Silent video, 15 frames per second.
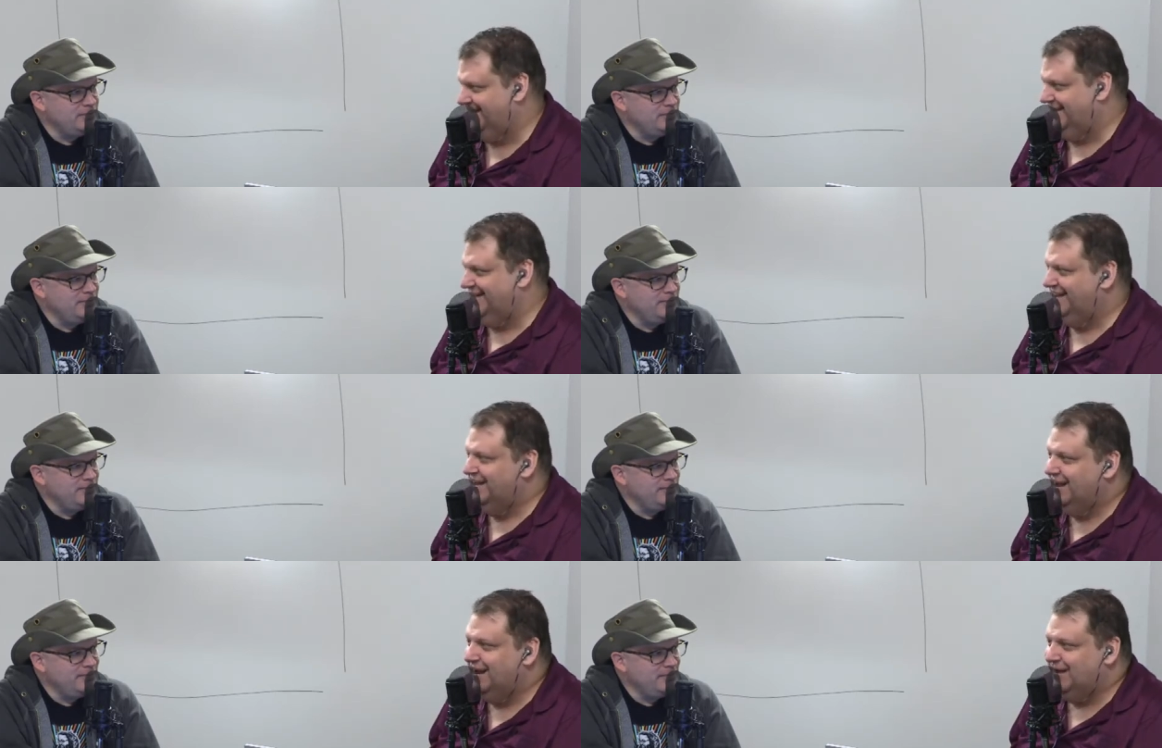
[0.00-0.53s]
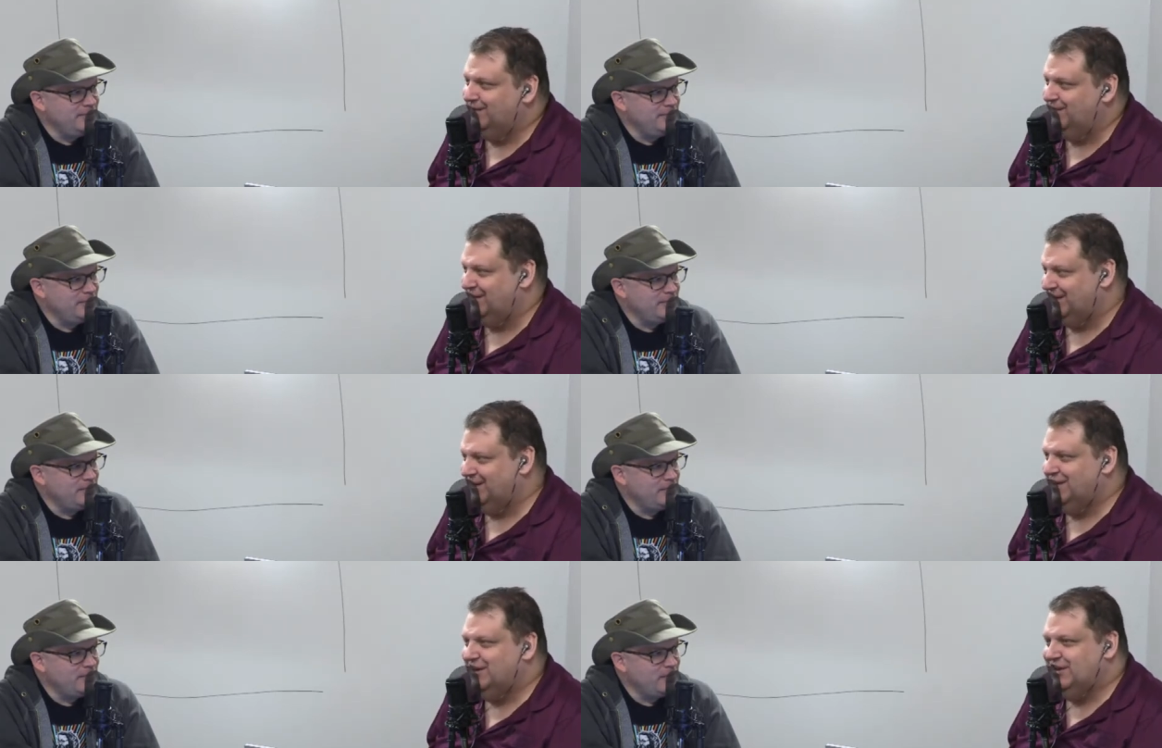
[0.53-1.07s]
Speaker 1: I'm like,
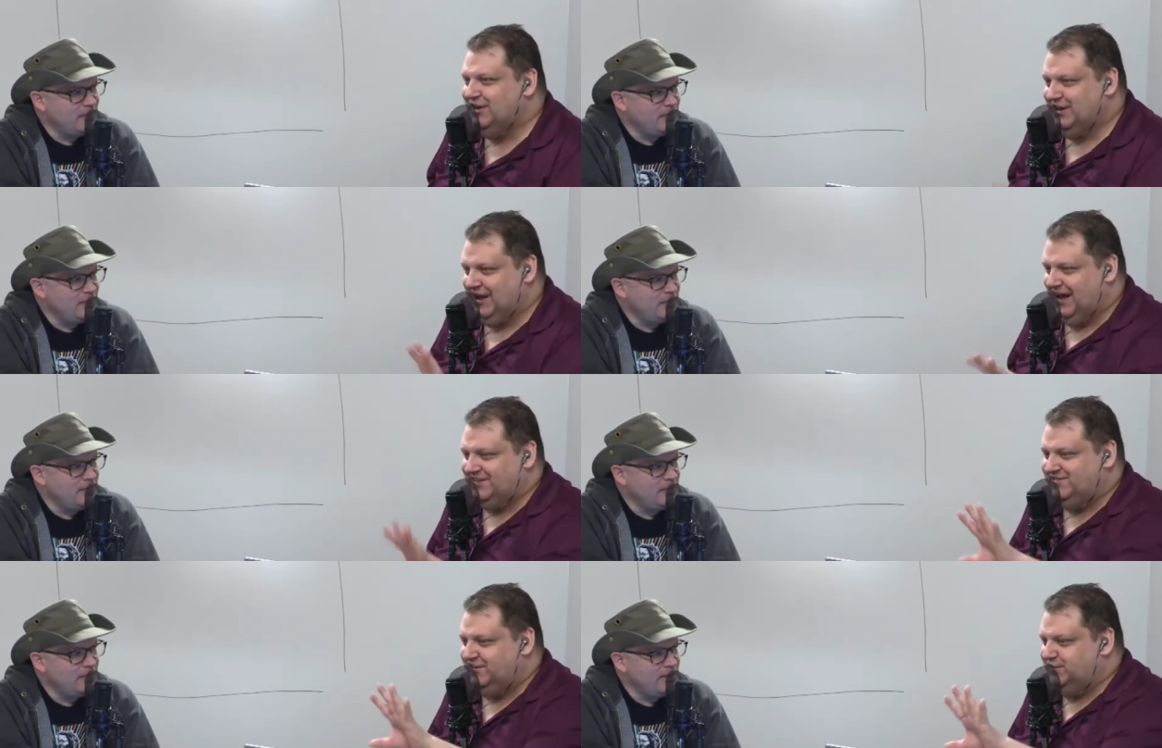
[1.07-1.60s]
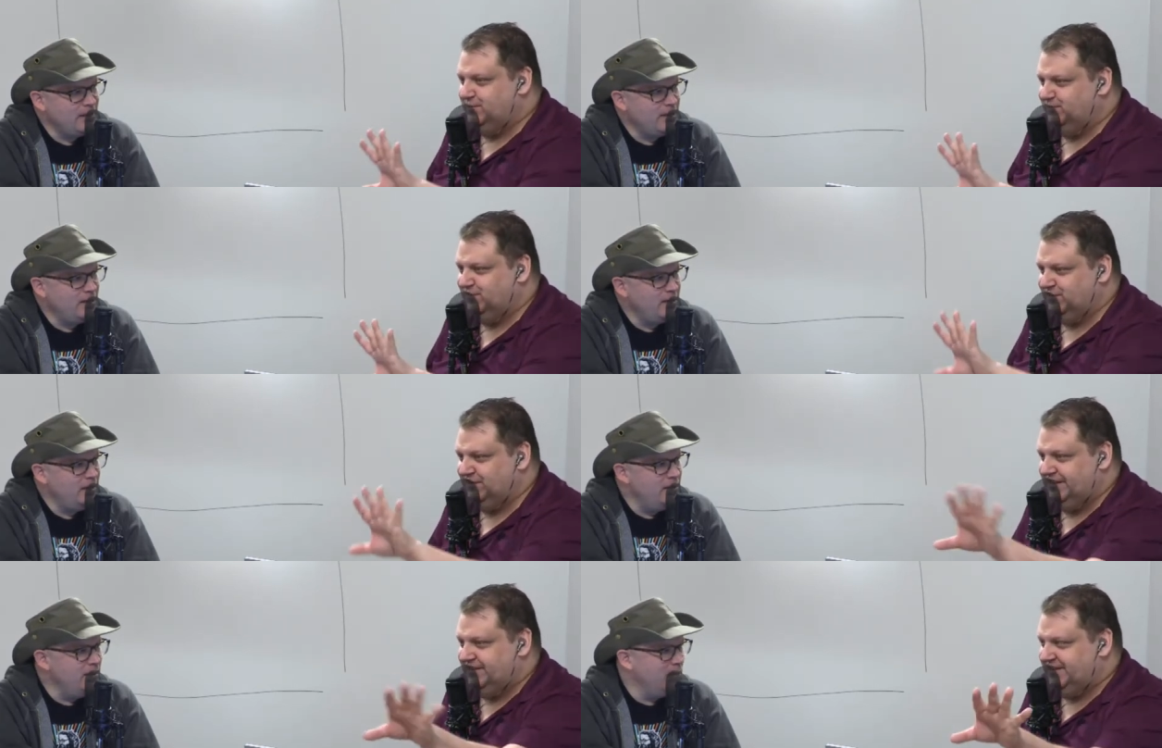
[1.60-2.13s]
I sent them the
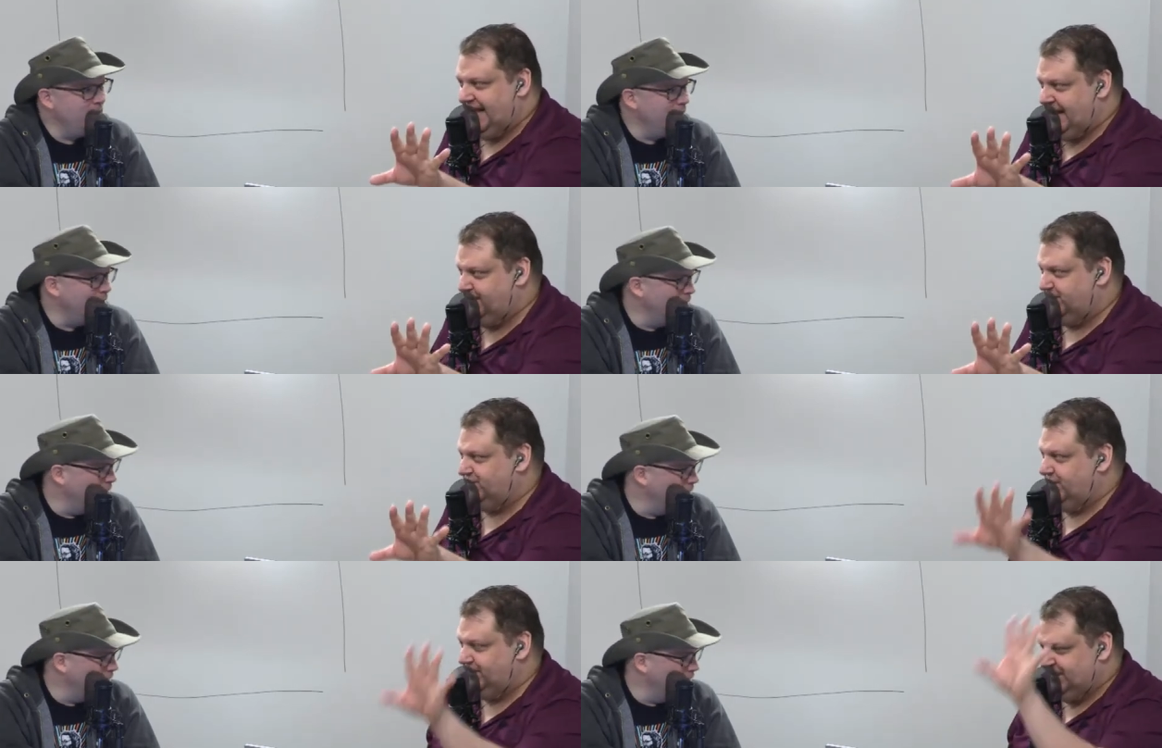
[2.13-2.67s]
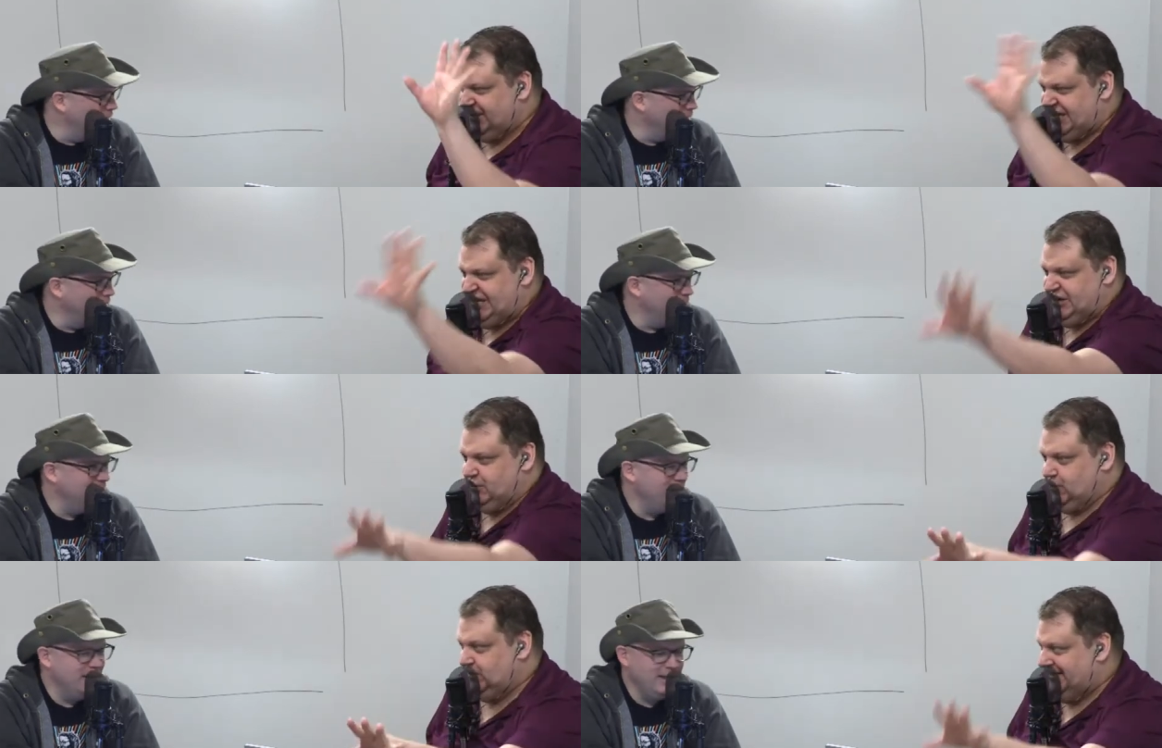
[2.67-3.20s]
link to Amazon.
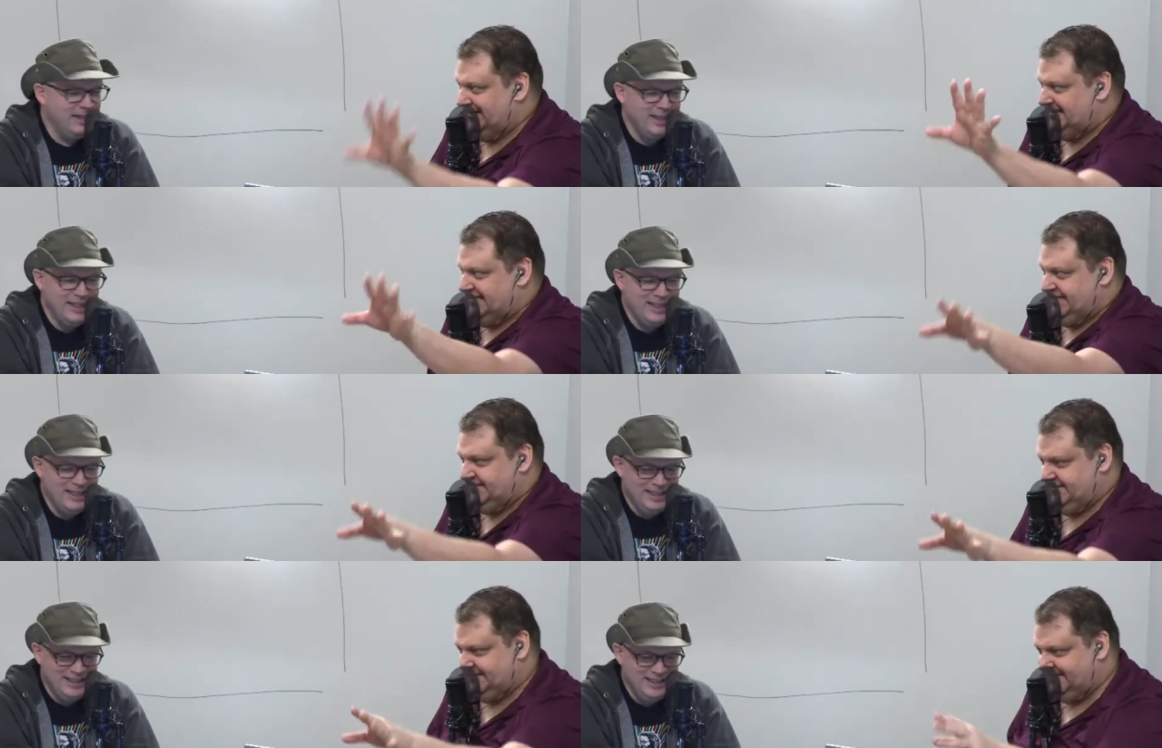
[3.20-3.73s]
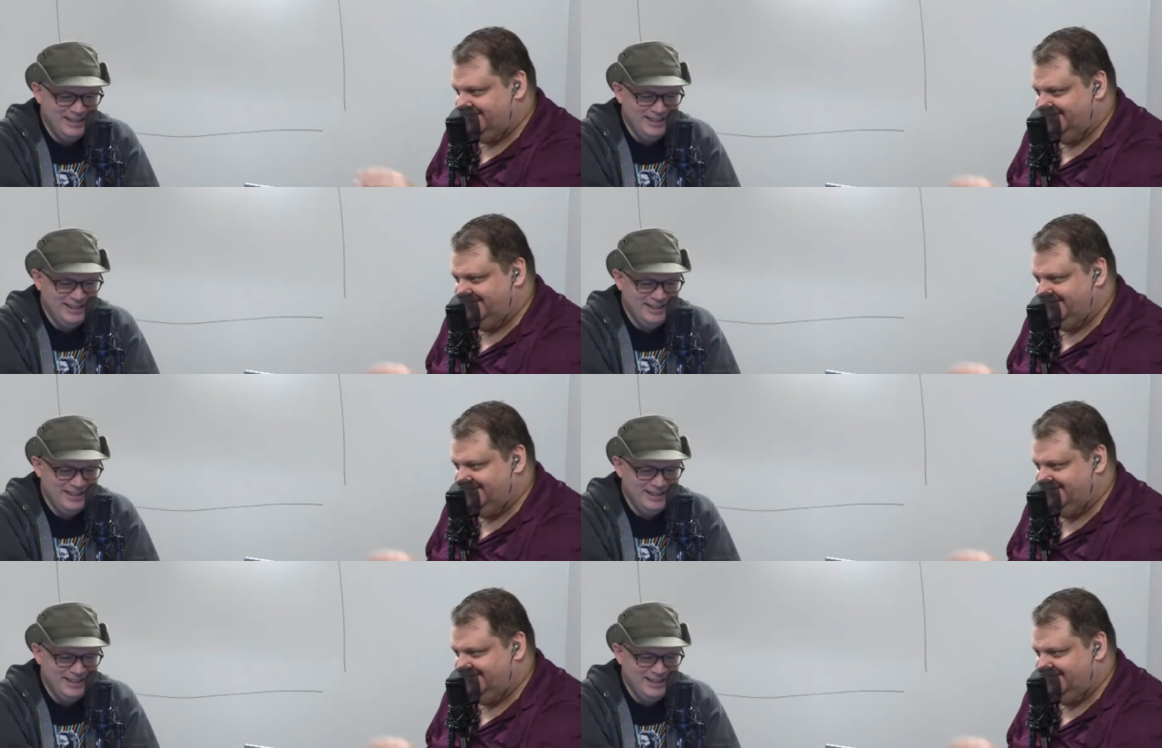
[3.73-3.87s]
Here, get this.